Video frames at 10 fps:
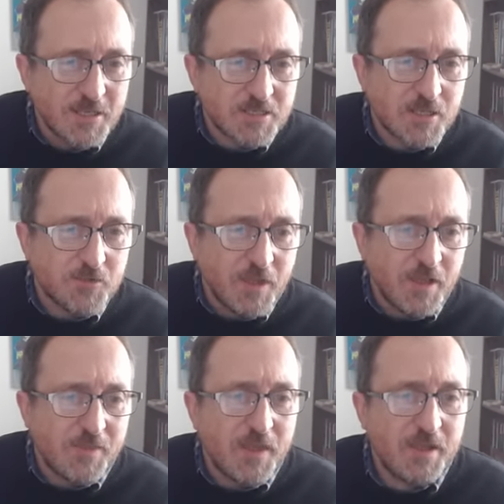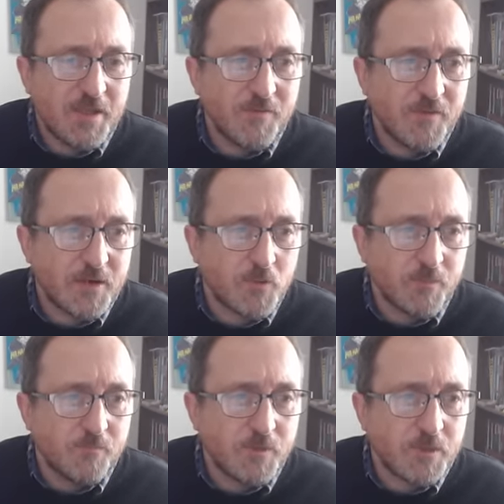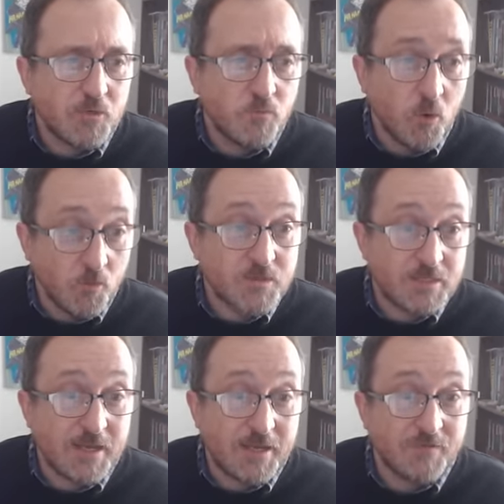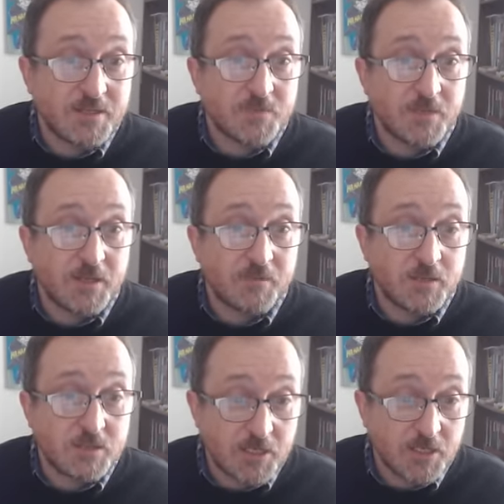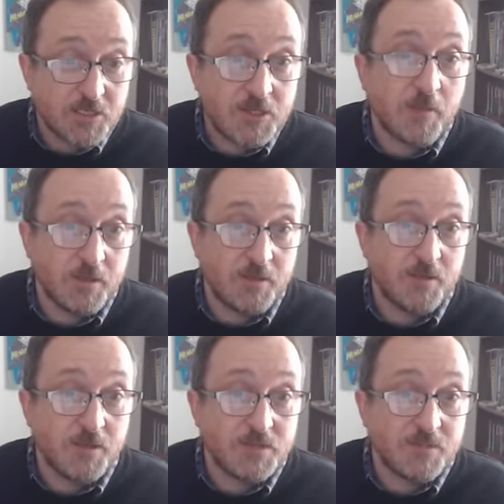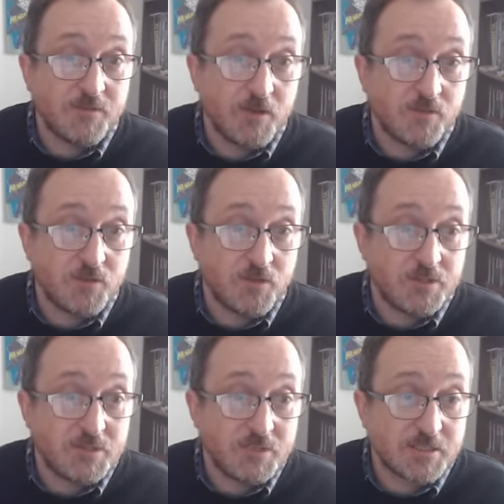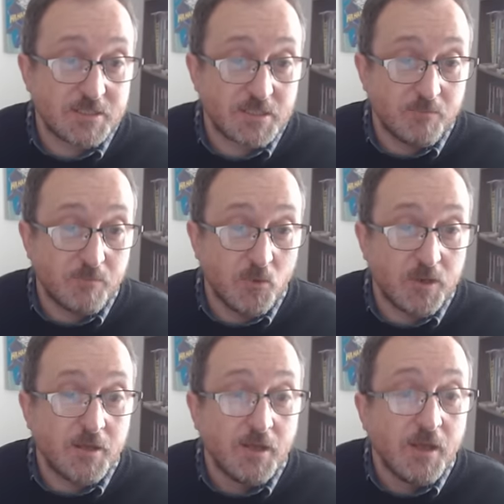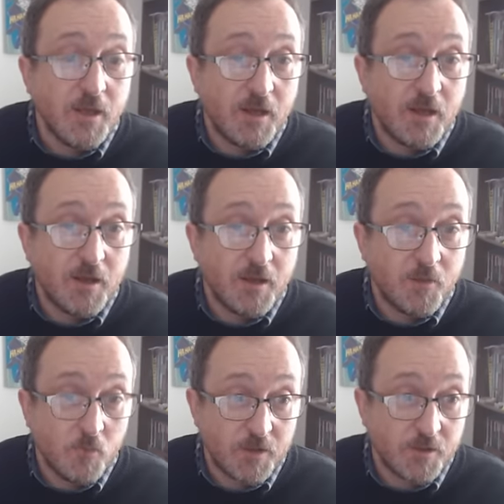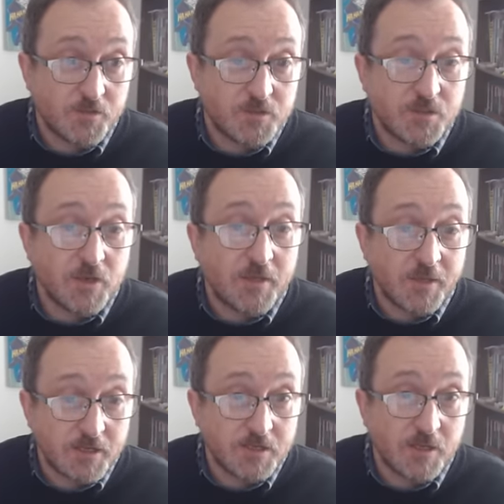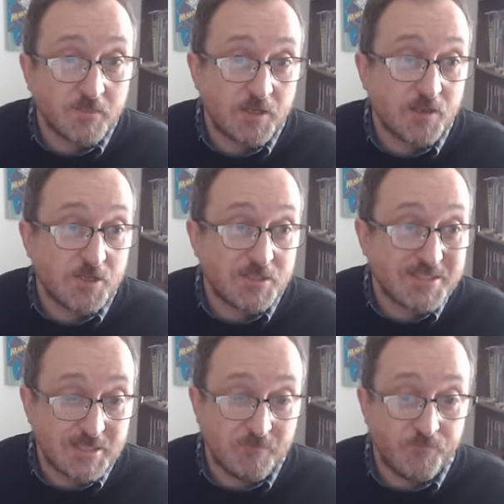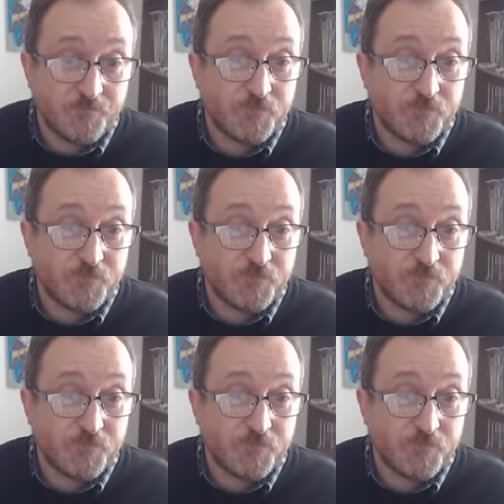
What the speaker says: So they're a funny one, but you want to get investment in them because they're going to double in 35 or 36 at some point. one of those two, and they're going to double in 37.